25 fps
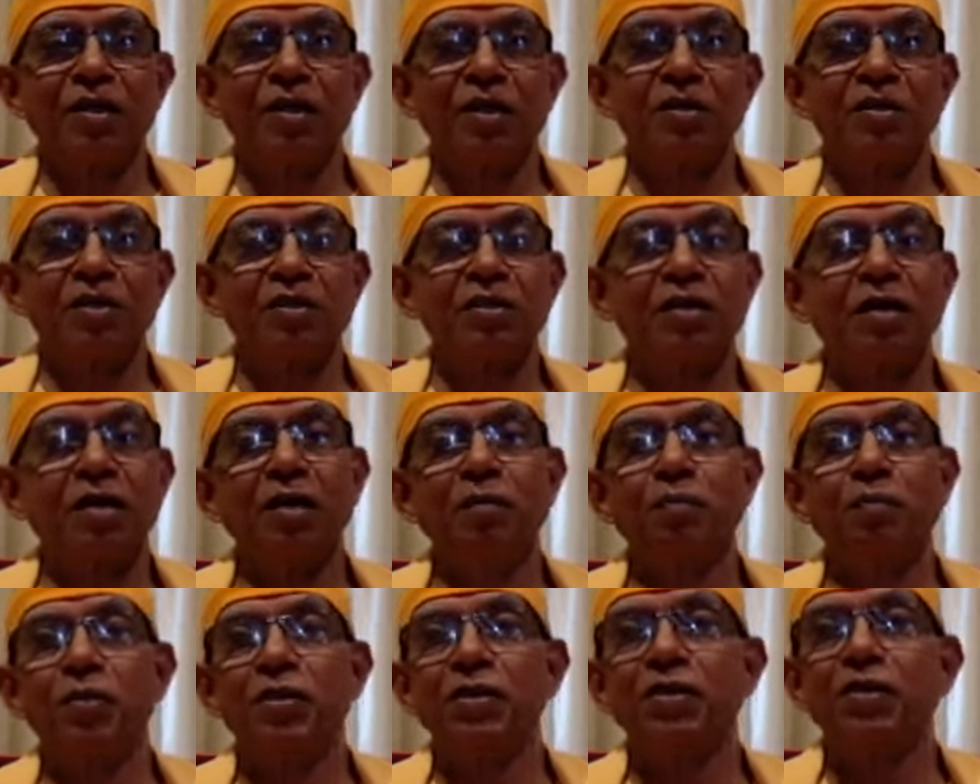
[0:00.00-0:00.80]
He said,
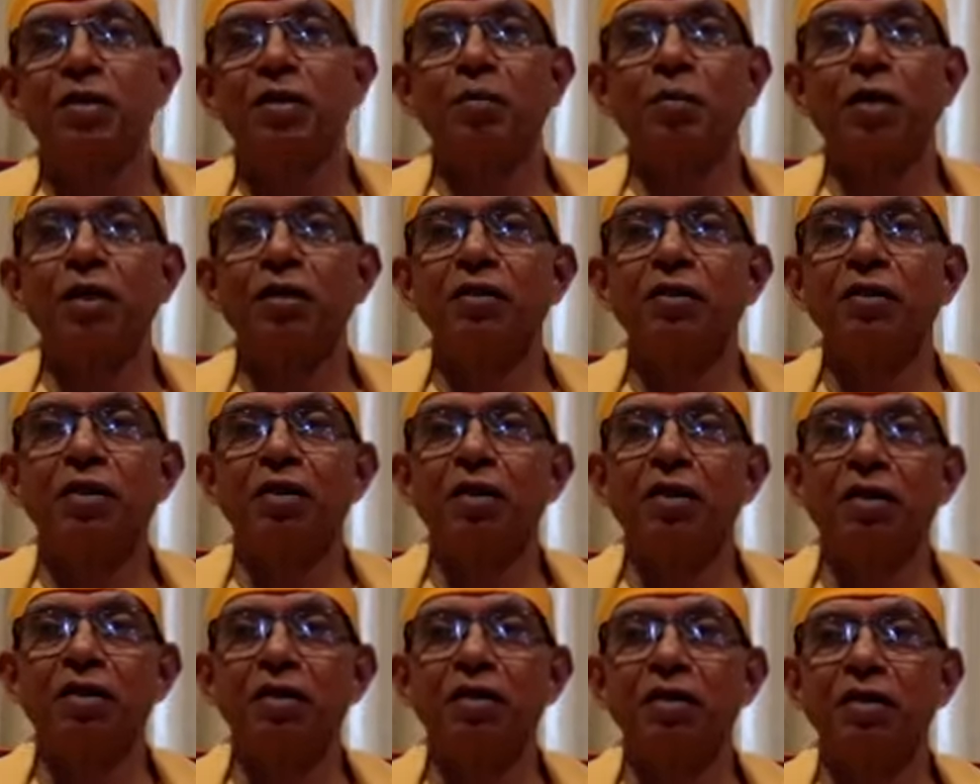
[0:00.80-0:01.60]
sleep and samadhi
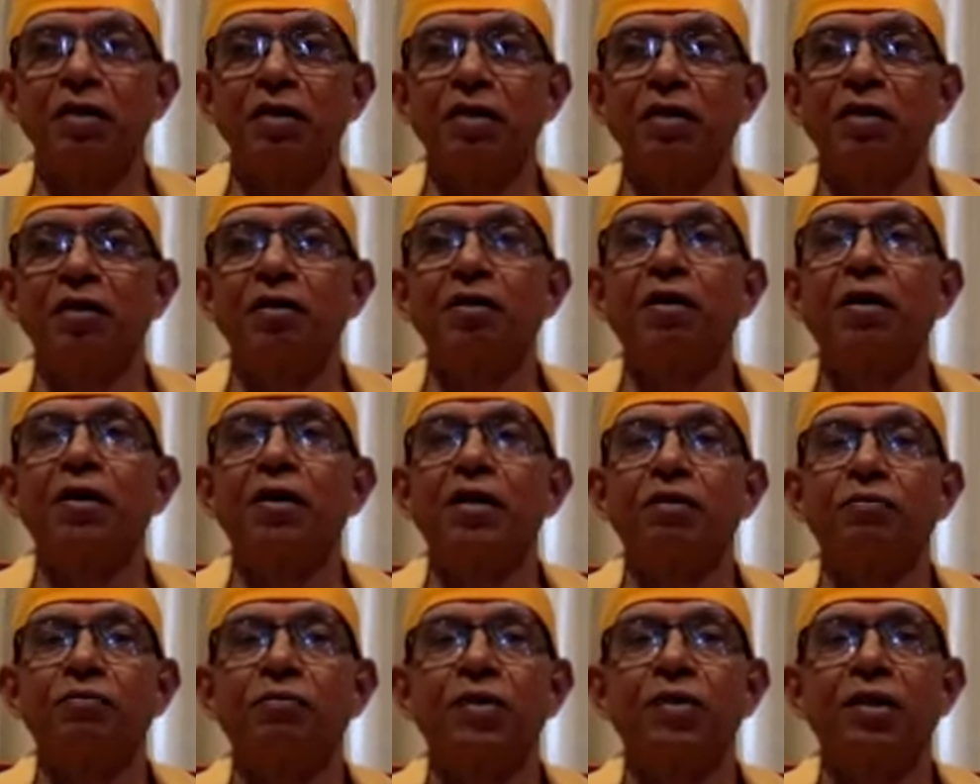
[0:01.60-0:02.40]
are
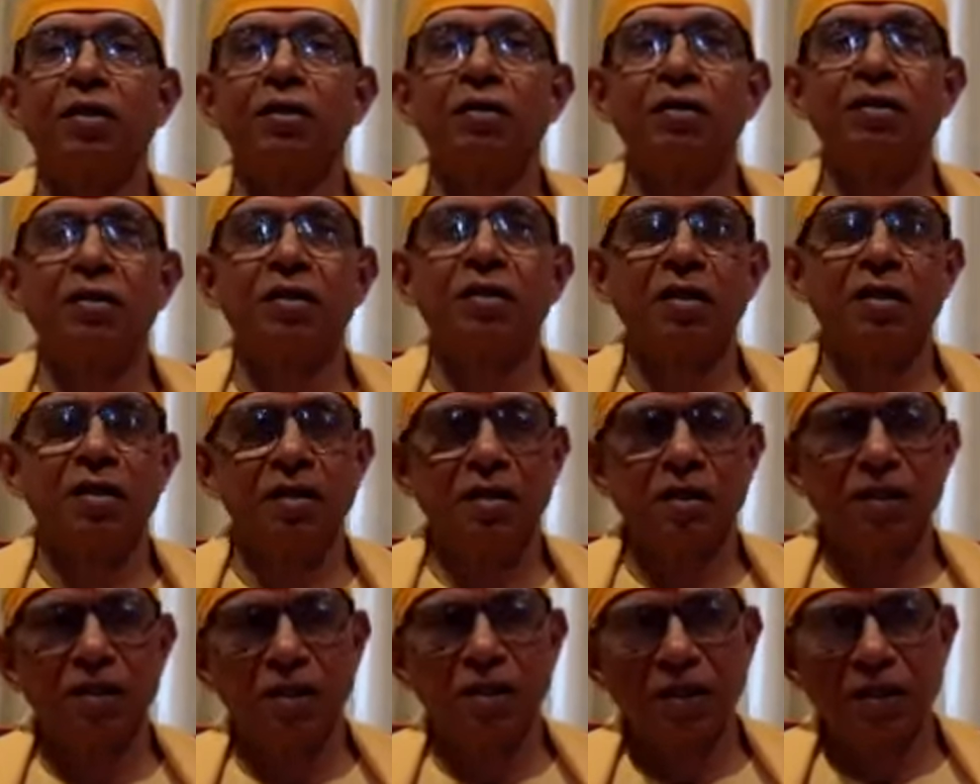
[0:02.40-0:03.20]
not different. He
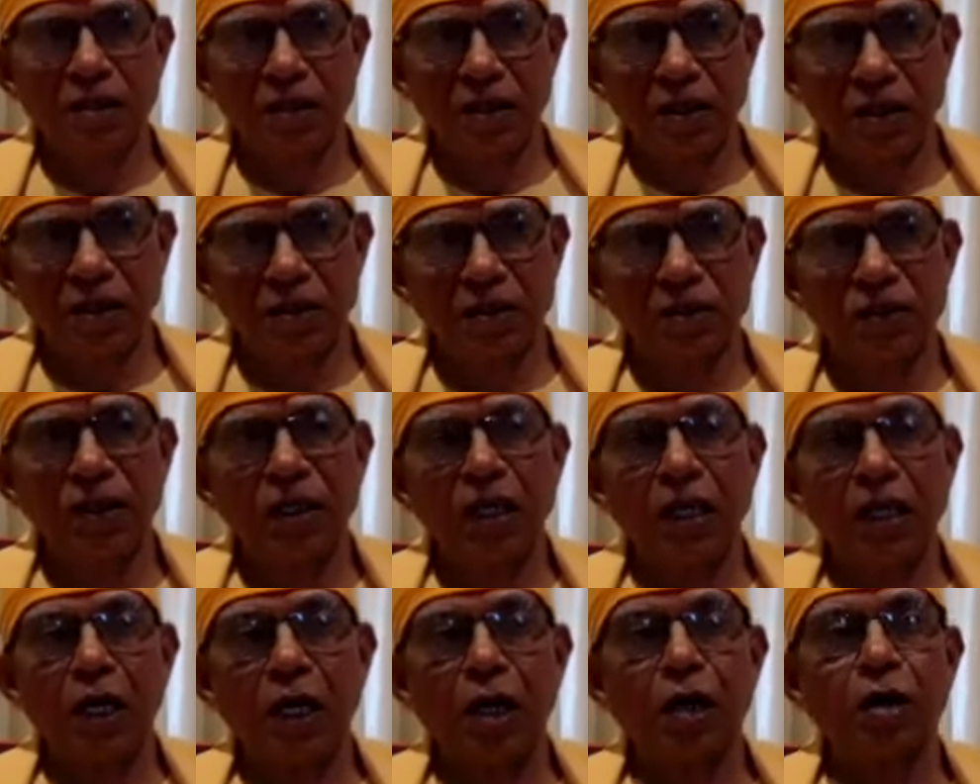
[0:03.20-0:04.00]
had written
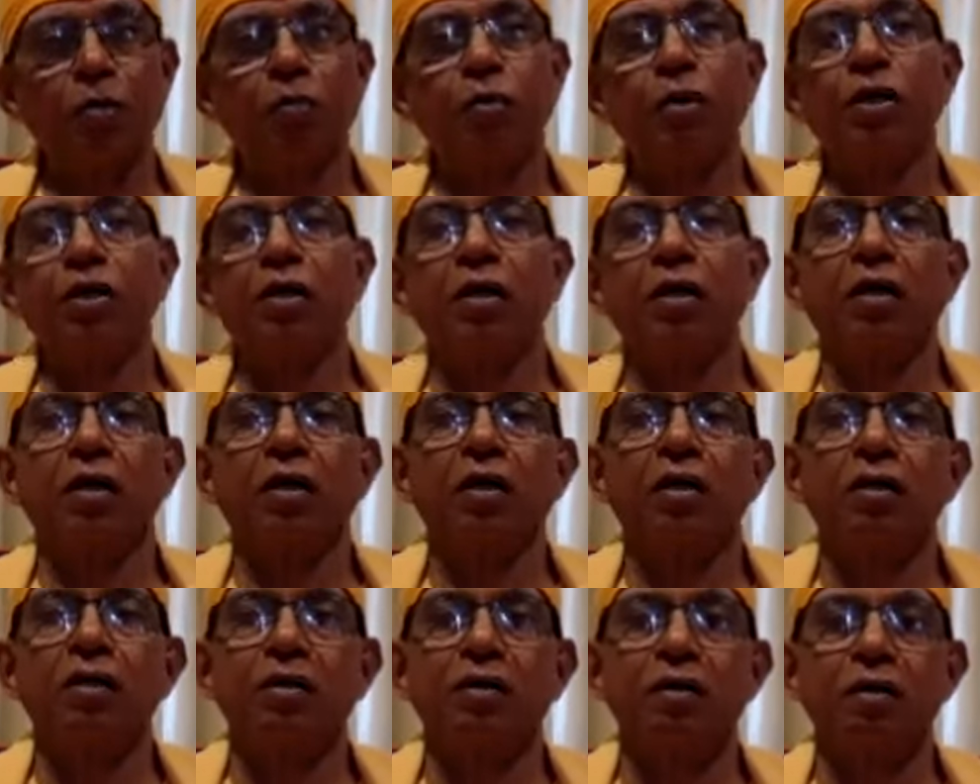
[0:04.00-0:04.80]
very elaborately.